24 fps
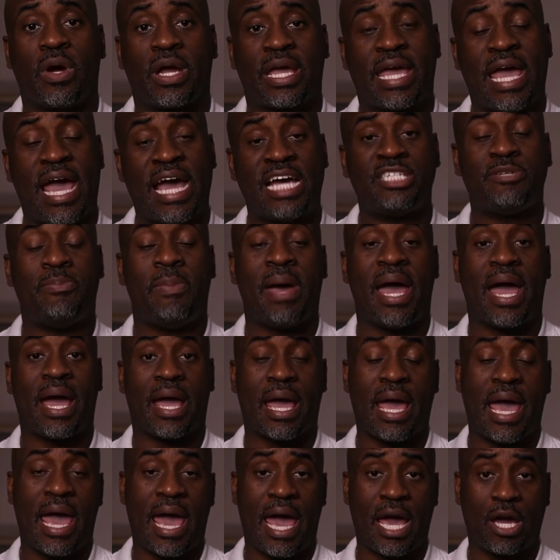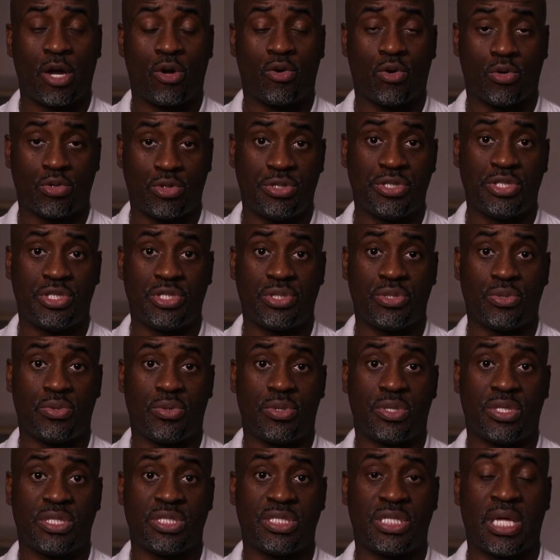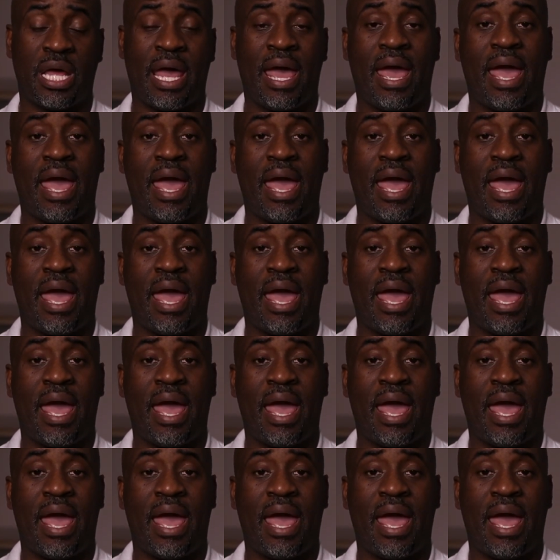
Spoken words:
cash back at grocery stores,